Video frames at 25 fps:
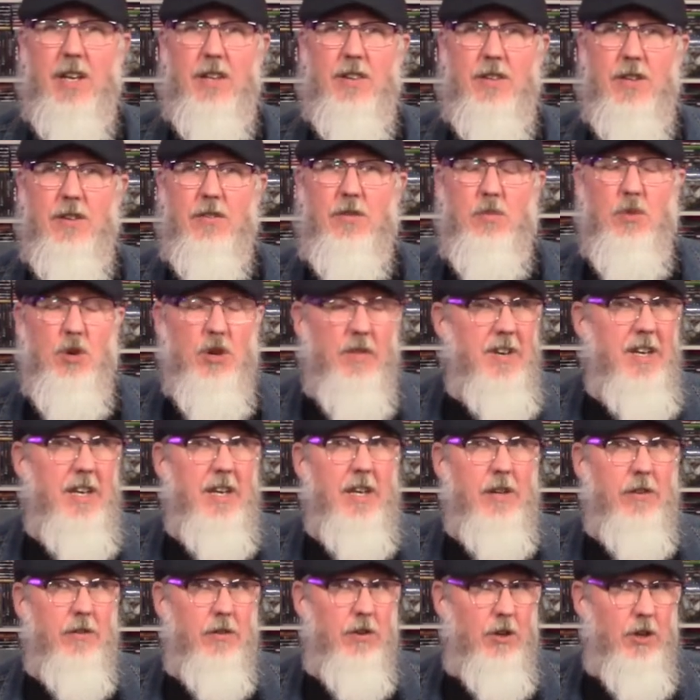This movie
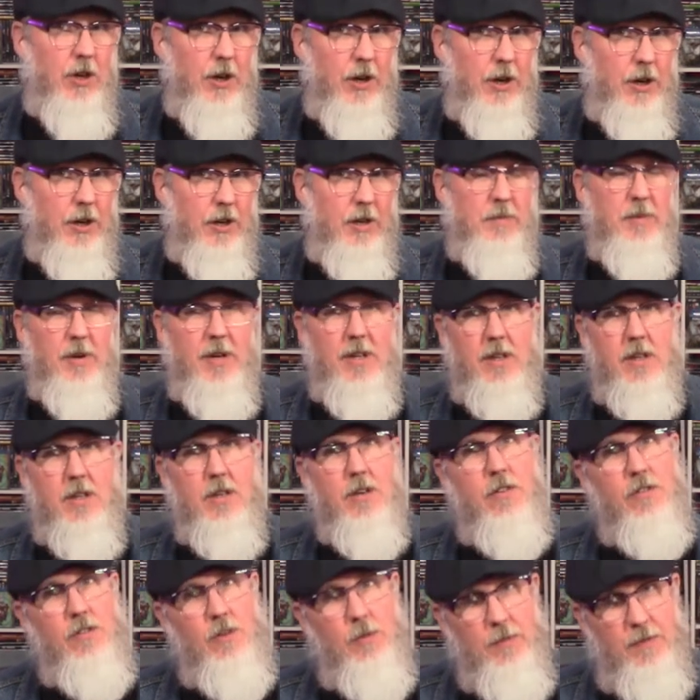is good, but there's some